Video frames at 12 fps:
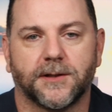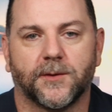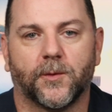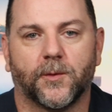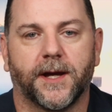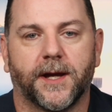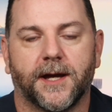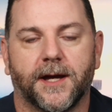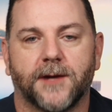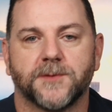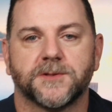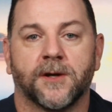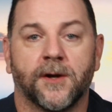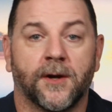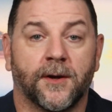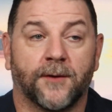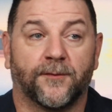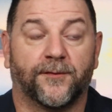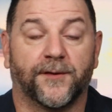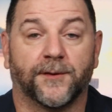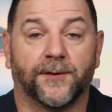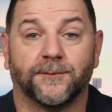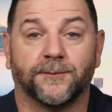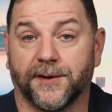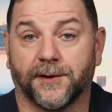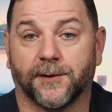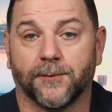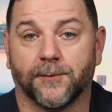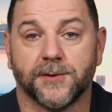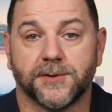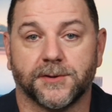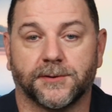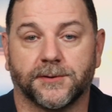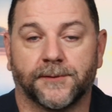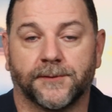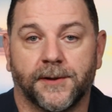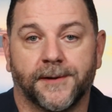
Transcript: to the White House, filmed a commercial,